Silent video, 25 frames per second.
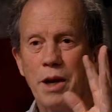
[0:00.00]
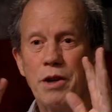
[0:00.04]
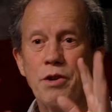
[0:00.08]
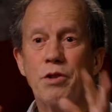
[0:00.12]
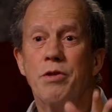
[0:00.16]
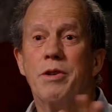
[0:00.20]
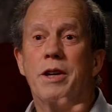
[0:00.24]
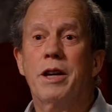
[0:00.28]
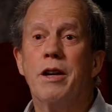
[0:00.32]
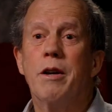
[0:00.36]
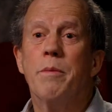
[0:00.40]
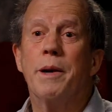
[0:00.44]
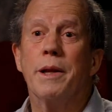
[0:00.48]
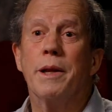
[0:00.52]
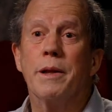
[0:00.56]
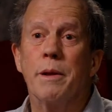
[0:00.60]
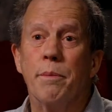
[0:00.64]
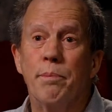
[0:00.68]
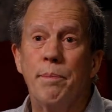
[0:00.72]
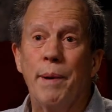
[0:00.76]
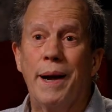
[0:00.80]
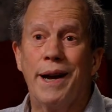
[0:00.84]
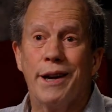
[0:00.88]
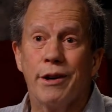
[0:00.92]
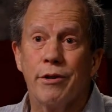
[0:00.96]
I do care about the
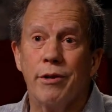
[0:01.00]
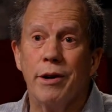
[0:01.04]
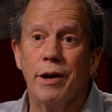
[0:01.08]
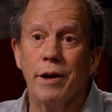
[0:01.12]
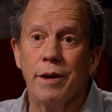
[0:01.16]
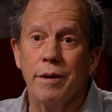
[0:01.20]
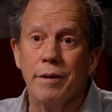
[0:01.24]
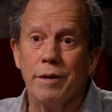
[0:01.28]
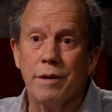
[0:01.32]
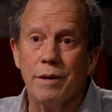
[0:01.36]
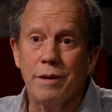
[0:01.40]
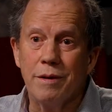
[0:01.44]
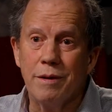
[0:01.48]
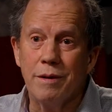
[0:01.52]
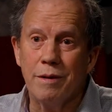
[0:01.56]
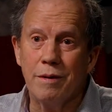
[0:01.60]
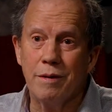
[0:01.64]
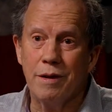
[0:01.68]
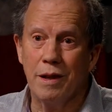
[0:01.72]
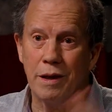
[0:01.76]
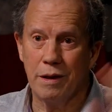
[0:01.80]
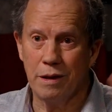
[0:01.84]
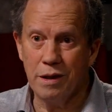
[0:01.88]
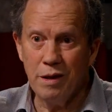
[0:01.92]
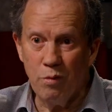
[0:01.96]
background
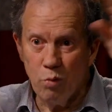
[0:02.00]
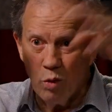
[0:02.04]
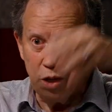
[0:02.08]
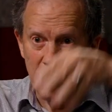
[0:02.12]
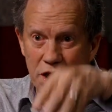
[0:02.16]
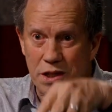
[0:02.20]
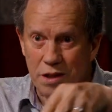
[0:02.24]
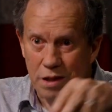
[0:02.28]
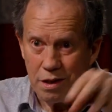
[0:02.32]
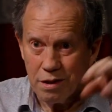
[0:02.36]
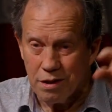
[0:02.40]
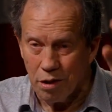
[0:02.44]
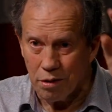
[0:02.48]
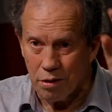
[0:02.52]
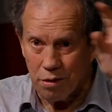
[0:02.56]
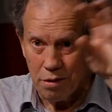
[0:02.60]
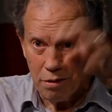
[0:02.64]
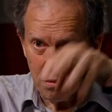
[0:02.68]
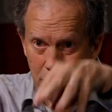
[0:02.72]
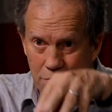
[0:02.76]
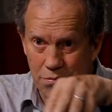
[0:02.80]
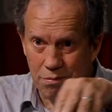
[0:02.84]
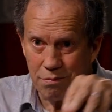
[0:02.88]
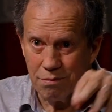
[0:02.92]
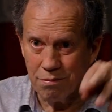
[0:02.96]
that in which, the, you know, the
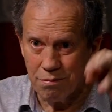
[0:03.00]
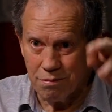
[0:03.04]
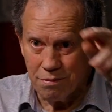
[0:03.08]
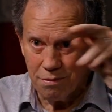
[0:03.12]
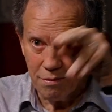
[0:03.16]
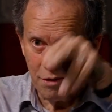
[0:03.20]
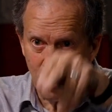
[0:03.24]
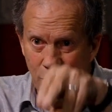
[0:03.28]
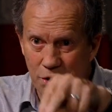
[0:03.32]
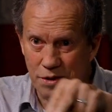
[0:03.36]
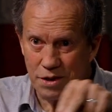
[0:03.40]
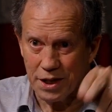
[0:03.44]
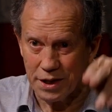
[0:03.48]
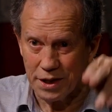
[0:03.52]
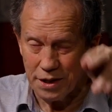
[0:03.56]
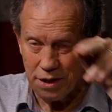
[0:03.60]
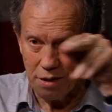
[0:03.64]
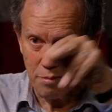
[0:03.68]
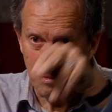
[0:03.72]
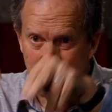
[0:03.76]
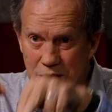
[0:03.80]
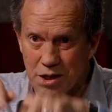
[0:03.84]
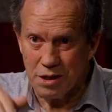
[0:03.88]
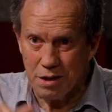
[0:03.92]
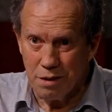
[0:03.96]
context in
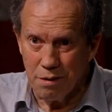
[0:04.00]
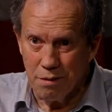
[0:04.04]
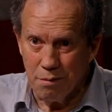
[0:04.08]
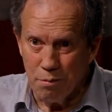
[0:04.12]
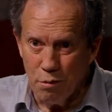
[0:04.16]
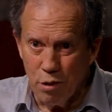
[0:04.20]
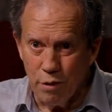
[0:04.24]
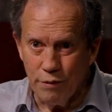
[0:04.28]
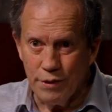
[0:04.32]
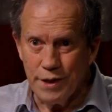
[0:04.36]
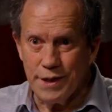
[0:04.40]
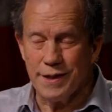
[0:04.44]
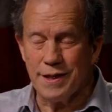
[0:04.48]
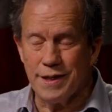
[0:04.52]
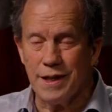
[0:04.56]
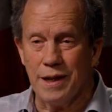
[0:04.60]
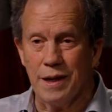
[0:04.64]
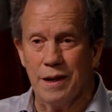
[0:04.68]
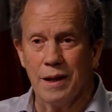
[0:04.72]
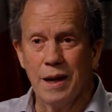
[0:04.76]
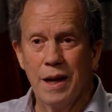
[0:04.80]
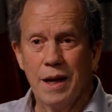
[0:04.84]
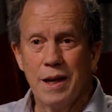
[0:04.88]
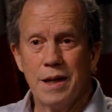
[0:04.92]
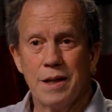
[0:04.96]
which the movie's set.
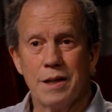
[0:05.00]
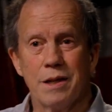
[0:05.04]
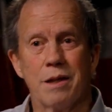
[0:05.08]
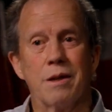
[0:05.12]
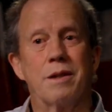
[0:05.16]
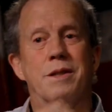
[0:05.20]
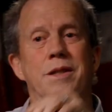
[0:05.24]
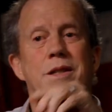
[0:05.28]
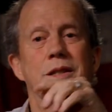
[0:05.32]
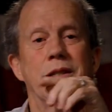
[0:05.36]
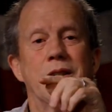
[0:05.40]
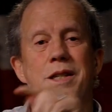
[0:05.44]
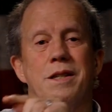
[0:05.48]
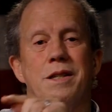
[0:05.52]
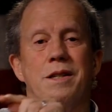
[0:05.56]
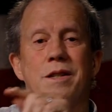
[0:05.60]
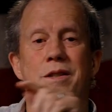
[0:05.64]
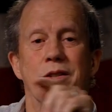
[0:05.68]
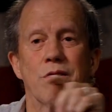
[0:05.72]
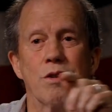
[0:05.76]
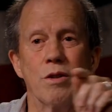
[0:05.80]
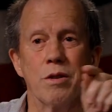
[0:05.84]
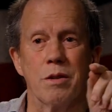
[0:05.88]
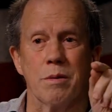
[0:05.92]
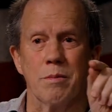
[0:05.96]
So I suggested
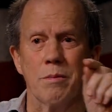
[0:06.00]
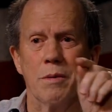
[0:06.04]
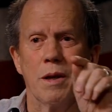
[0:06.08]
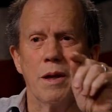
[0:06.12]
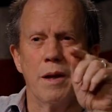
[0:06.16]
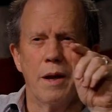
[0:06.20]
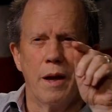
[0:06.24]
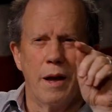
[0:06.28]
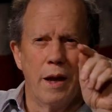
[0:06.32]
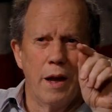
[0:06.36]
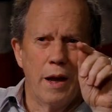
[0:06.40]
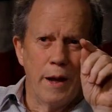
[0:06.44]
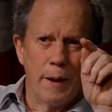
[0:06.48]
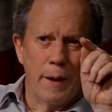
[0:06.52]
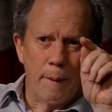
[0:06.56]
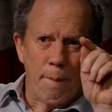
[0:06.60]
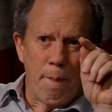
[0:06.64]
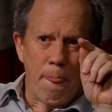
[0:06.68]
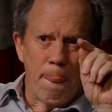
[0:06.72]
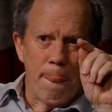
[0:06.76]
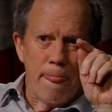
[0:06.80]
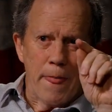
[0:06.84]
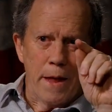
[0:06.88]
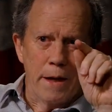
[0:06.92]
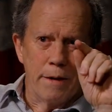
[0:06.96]
to them,
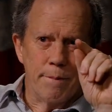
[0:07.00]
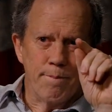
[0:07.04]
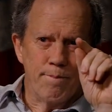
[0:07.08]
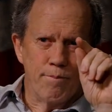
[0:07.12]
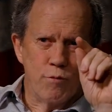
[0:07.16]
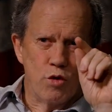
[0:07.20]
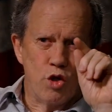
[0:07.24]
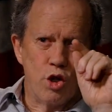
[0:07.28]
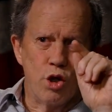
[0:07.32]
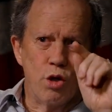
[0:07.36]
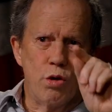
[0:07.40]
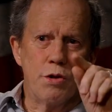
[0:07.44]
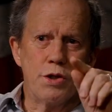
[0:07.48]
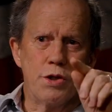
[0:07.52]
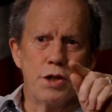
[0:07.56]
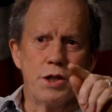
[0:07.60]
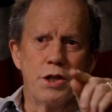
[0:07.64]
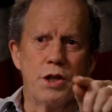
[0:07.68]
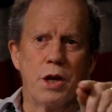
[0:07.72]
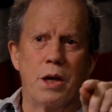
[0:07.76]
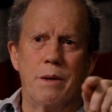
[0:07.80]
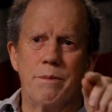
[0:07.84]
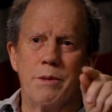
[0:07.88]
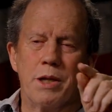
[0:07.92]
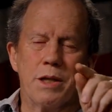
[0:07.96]
choose a
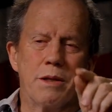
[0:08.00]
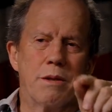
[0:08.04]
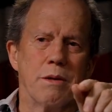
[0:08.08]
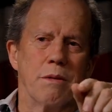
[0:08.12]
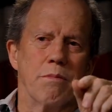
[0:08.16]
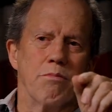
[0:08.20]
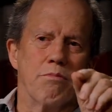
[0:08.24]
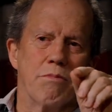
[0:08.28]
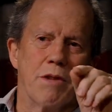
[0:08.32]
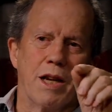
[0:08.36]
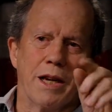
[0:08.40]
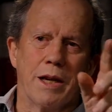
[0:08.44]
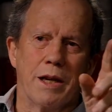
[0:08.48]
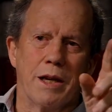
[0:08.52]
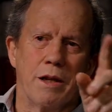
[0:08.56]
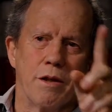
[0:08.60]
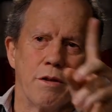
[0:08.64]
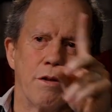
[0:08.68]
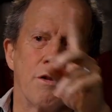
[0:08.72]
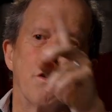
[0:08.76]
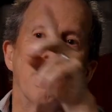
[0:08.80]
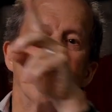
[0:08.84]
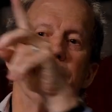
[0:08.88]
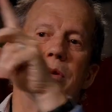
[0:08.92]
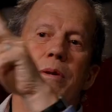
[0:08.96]
time just a decade or
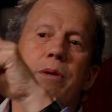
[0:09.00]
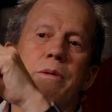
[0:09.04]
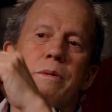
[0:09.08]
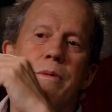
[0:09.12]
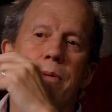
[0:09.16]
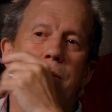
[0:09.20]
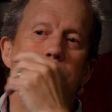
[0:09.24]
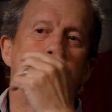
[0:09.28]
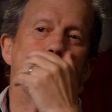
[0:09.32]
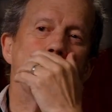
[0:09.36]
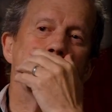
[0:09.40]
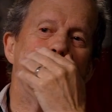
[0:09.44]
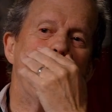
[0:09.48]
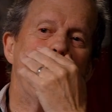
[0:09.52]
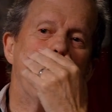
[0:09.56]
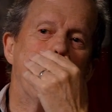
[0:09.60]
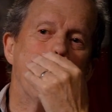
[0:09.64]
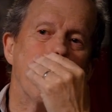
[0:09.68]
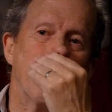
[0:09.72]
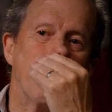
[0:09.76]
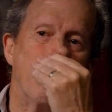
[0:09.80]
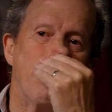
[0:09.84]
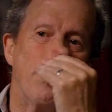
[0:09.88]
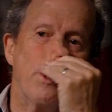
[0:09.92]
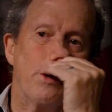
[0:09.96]
two into
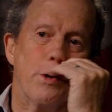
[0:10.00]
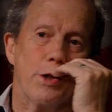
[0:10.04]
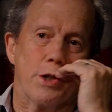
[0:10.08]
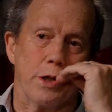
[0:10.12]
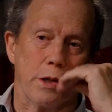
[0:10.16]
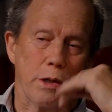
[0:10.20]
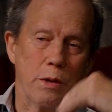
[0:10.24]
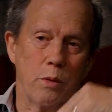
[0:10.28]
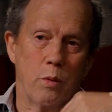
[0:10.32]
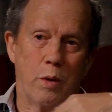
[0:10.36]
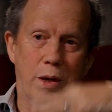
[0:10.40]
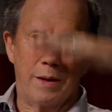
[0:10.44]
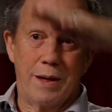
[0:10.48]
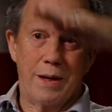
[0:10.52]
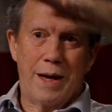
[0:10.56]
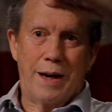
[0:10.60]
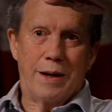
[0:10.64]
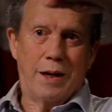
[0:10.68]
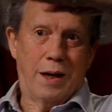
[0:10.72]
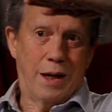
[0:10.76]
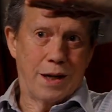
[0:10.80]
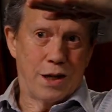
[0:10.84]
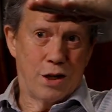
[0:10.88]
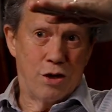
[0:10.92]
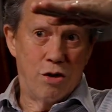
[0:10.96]
the future, when that
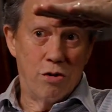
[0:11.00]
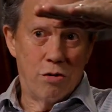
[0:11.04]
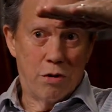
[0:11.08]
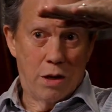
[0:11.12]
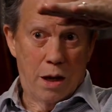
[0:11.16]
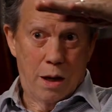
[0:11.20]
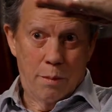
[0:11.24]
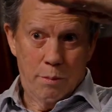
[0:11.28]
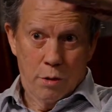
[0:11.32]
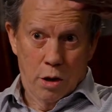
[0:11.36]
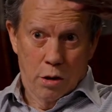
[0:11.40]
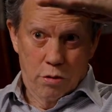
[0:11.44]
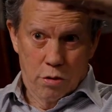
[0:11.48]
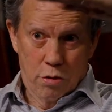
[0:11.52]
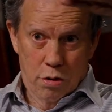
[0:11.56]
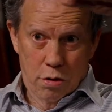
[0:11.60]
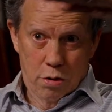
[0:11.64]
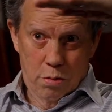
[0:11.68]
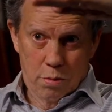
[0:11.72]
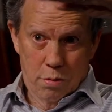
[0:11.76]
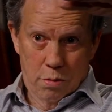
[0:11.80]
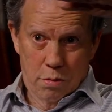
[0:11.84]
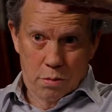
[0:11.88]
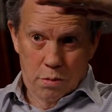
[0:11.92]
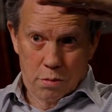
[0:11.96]
IQ gap, you know,
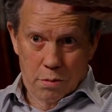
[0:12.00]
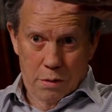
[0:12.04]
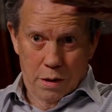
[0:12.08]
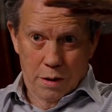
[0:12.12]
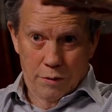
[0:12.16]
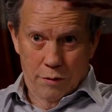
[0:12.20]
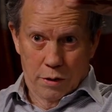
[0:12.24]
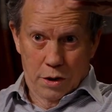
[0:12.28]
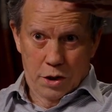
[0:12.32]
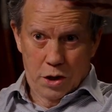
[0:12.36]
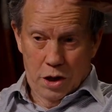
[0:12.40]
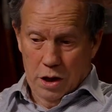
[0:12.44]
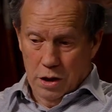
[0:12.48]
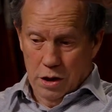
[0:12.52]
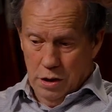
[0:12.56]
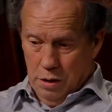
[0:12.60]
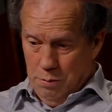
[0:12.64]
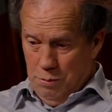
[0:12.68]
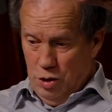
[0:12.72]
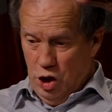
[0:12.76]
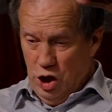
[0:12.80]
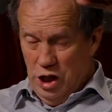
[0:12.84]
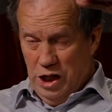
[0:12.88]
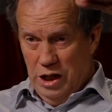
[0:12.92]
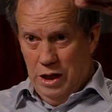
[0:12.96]
human level intelligence,
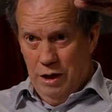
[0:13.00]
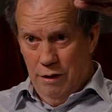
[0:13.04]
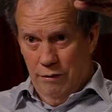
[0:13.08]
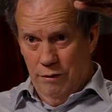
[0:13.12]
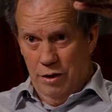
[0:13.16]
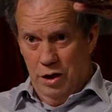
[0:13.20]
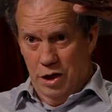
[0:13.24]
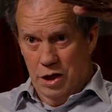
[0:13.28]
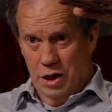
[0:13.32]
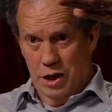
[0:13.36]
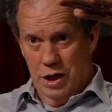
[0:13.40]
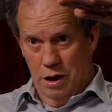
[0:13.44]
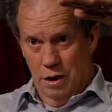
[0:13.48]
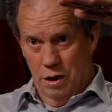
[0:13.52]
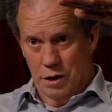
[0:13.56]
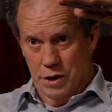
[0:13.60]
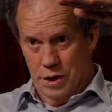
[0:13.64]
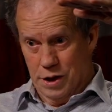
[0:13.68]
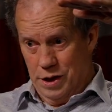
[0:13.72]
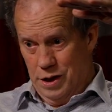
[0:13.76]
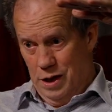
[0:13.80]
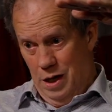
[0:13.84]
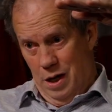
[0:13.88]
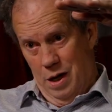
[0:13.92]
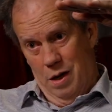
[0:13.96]
machine level
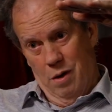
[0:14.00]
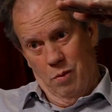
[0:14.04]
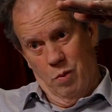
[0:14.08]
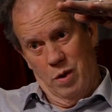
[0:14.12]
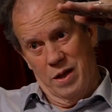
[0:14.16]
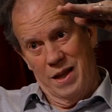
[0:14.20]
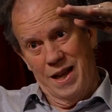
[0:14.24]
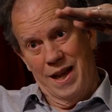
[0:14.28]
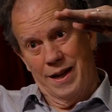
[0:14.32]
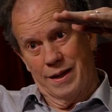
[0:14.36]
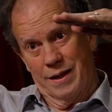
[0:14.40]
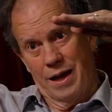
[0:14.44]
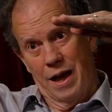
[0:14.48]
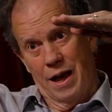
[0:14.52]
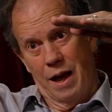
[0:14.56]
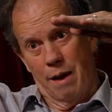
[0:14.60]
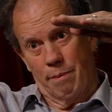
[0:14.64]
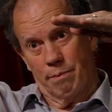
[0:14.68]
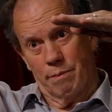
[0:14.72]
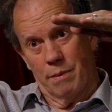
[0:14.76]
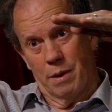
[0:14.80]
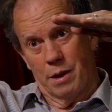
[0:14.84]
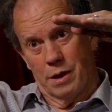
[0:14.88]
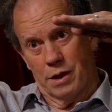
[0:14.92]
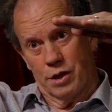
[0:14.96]
intelligence, when that
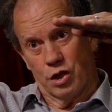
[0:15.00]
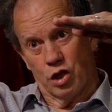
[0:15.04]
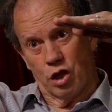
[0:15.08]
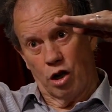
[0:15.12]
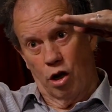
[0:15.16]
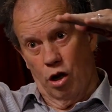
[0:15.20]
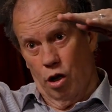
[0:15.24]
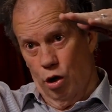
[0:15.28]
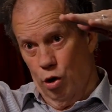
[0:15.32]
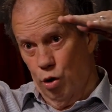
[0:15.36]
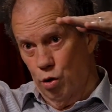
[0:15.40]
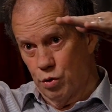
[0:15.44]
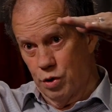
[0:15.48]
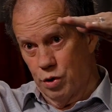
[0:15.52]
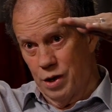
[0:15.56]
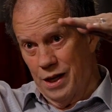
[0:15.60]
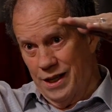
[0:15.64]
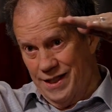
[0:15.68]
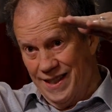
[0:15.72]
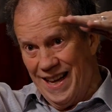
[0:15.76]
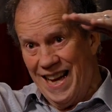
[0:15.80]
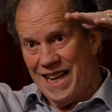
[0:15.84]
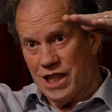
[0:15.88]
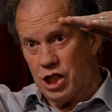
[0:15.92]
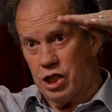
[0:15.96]
gap is closed, is
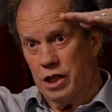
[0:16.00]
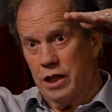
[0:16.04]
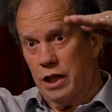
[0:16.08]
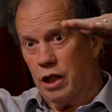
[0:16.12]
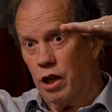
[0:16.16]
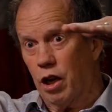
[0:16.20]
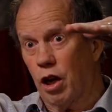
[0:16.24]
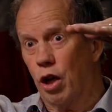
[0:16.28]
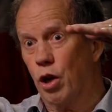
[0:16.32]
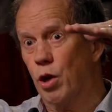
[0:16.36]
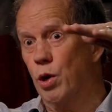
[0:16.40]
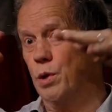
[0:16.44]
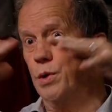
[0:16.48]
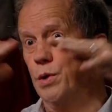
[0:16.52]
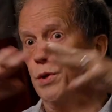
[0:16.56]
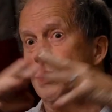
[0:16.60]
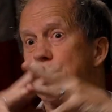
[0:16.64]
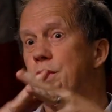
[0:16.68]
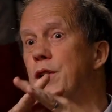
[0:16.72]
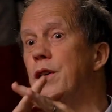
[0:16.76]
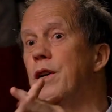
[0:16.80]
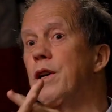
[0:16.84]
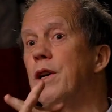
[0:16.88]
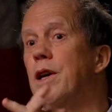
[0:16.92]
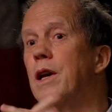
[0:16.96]
actually
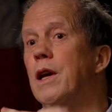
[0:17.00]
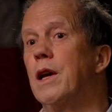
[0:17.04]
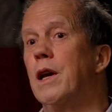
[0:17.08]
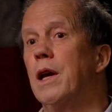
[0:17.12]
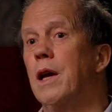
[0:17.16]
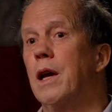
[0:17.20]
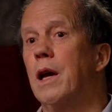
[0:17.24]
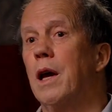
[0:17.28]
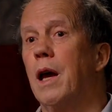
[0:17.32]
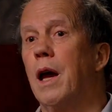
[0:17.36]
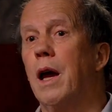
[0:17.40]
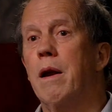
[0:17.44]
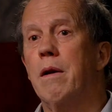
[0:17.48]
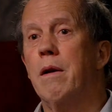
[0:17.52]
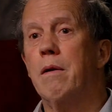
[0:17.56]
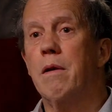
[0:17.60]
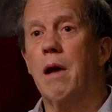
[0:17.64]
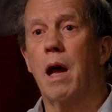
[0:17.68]
closed, and